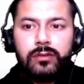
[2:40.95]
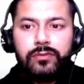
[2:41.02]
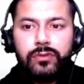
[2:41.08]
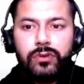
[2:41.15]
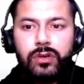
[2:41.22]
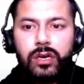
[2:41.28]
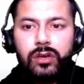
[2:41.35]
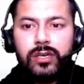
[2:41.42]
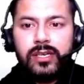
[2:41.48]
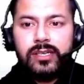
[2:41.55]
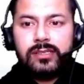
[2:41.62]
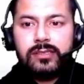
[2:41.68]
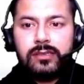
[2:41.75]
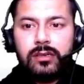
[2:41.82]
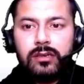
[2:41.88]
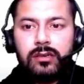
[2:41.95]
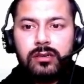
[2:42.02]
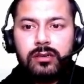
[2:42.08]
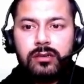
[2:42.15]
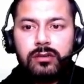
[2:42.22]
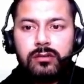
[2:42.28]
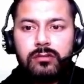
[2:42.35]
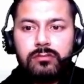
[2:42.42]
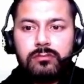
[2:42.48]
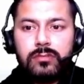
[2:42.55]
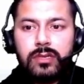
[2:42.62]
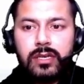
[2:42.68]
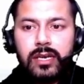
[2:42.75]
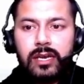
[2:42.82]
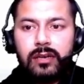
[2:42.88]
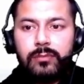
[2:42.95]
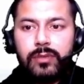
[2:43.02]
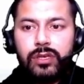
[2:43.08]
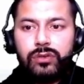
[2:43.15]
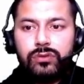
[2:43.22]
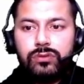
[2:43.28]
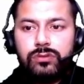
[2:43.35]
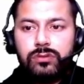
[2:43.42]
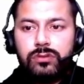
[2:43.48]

For now, let's tell me you